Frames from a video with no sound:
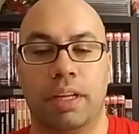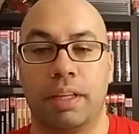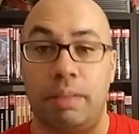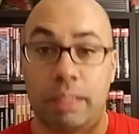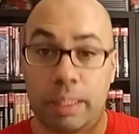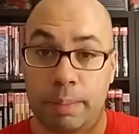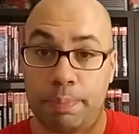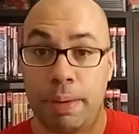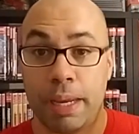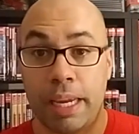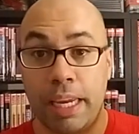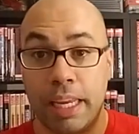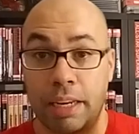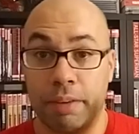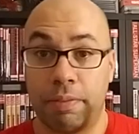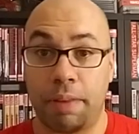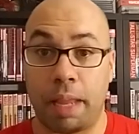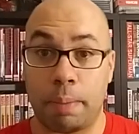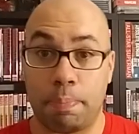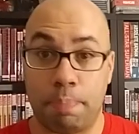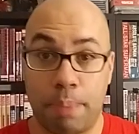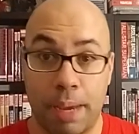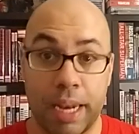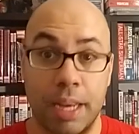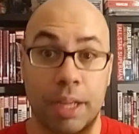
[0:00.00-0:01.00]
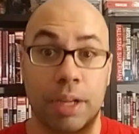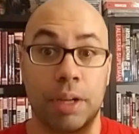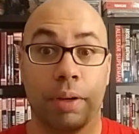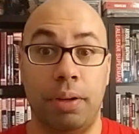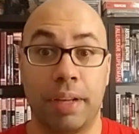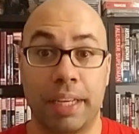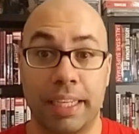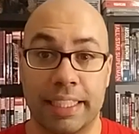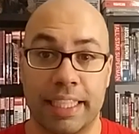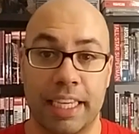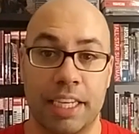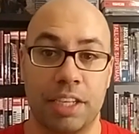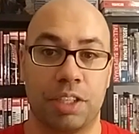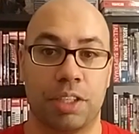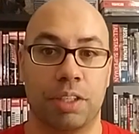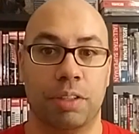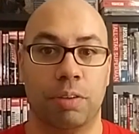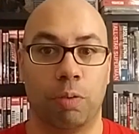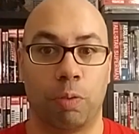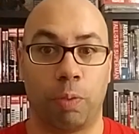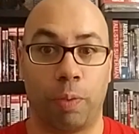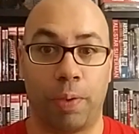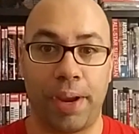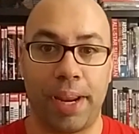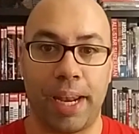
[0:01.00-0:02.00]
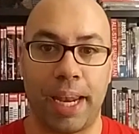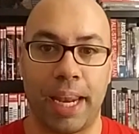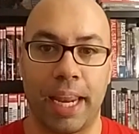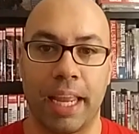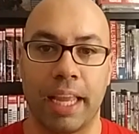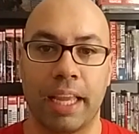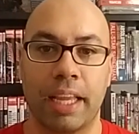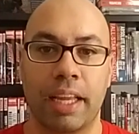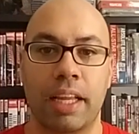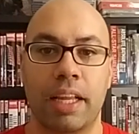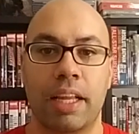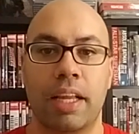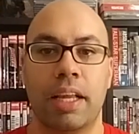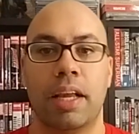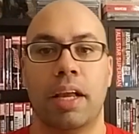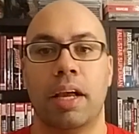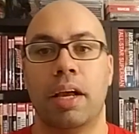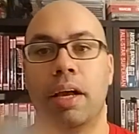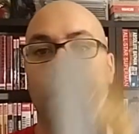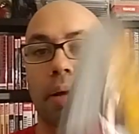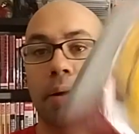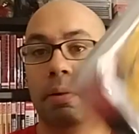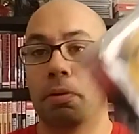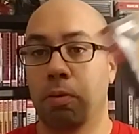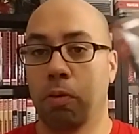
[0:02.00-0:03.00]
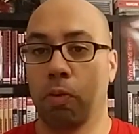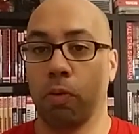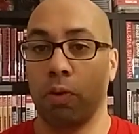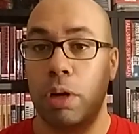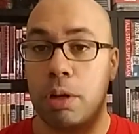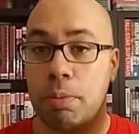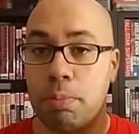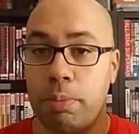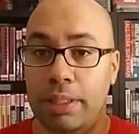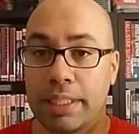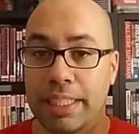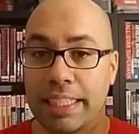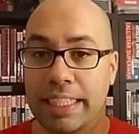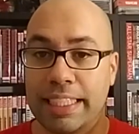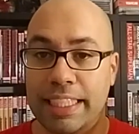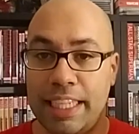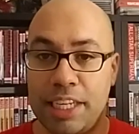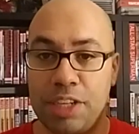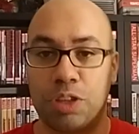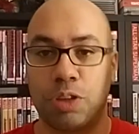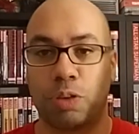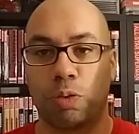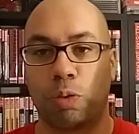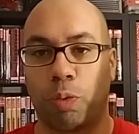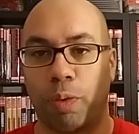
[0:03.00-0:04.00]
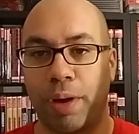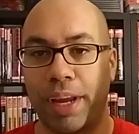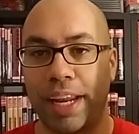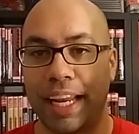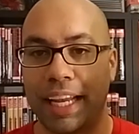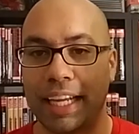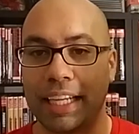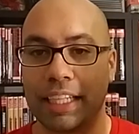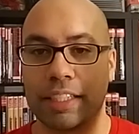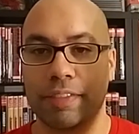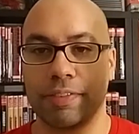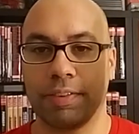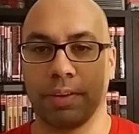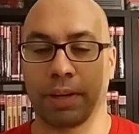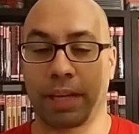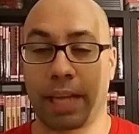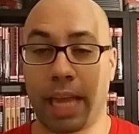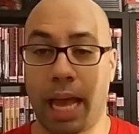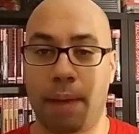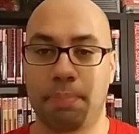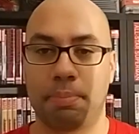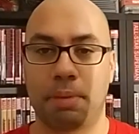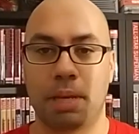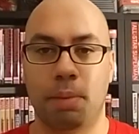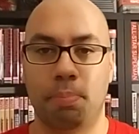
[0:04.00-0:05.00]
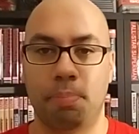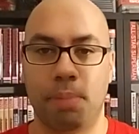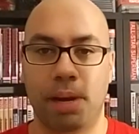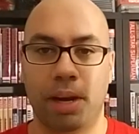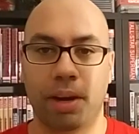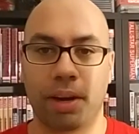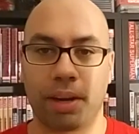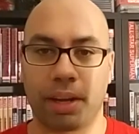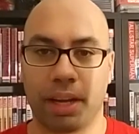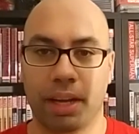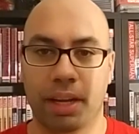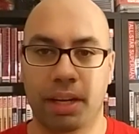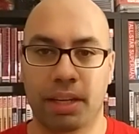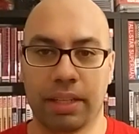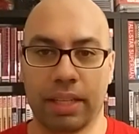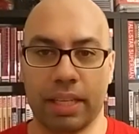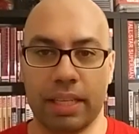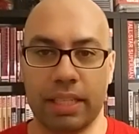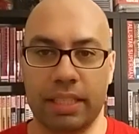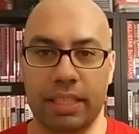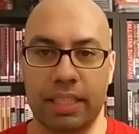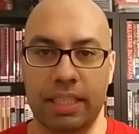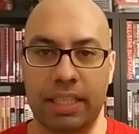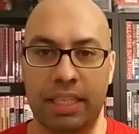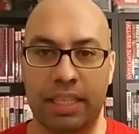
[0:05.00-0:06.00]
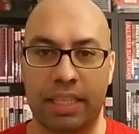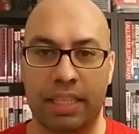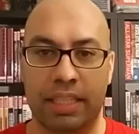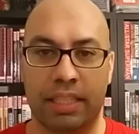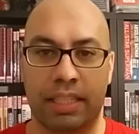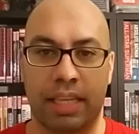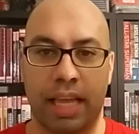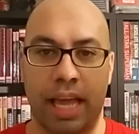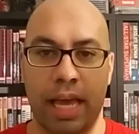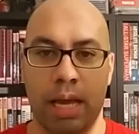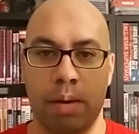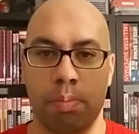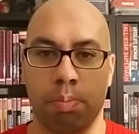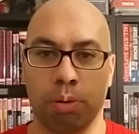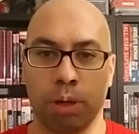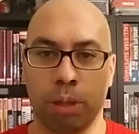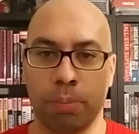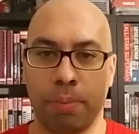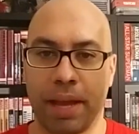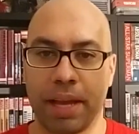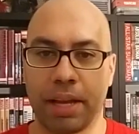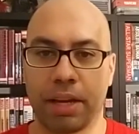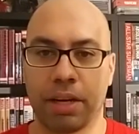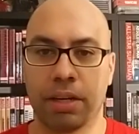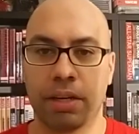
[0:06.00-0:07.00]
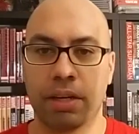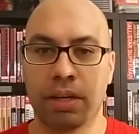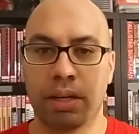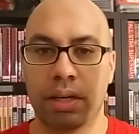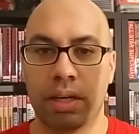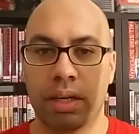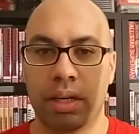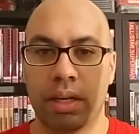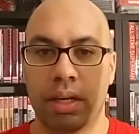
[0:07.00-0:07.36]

speaking of a pinnacle essential reading, one of the most essential readings for Captain America. This is the Ed Brubaker